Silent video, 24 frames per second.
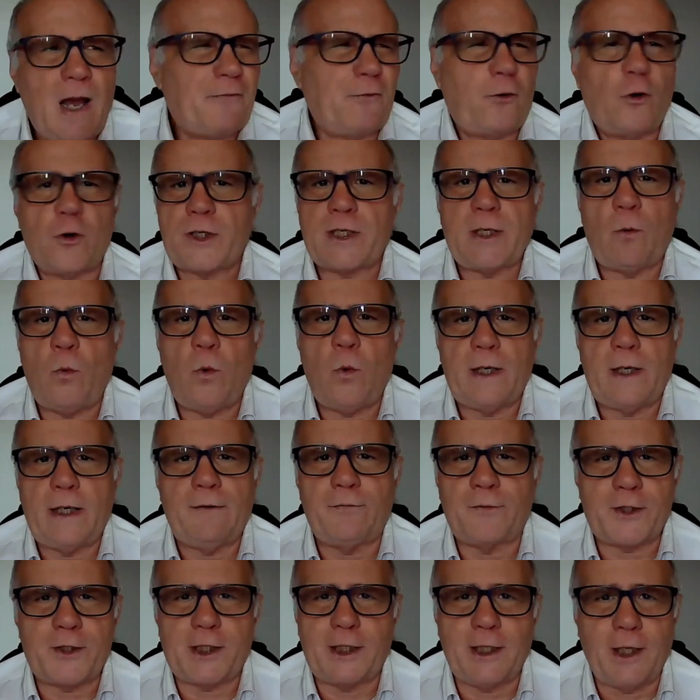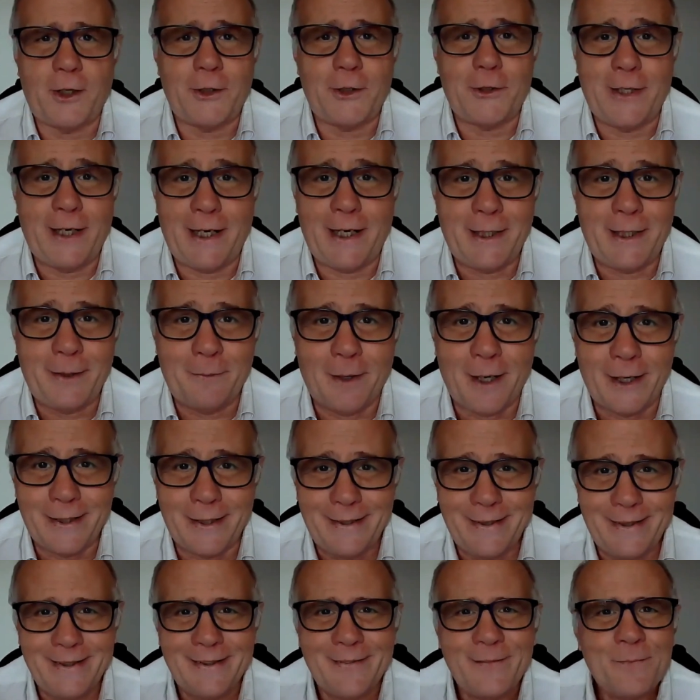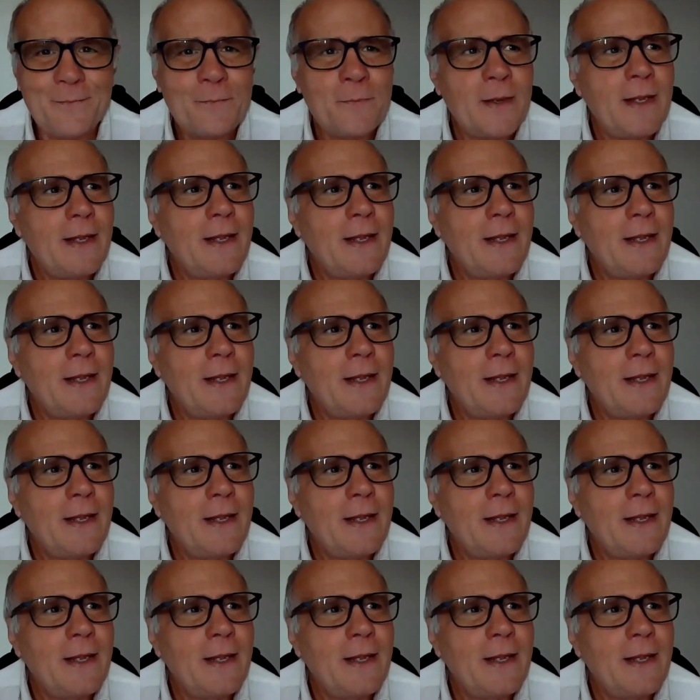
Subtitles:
Of course, I wouldn't have slaughtered anybody.